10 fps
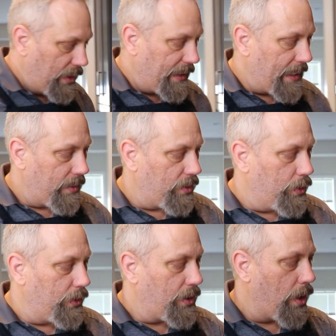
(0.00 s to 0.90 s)
to get
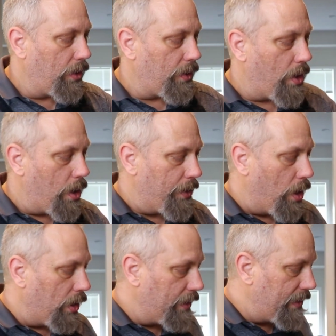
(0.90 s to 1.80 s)
good color on
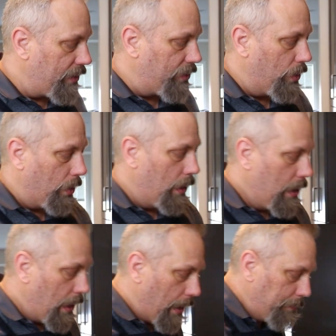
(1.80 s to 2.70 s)
all of this, so
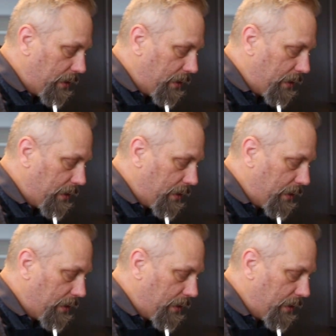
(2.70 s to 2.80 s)
I'm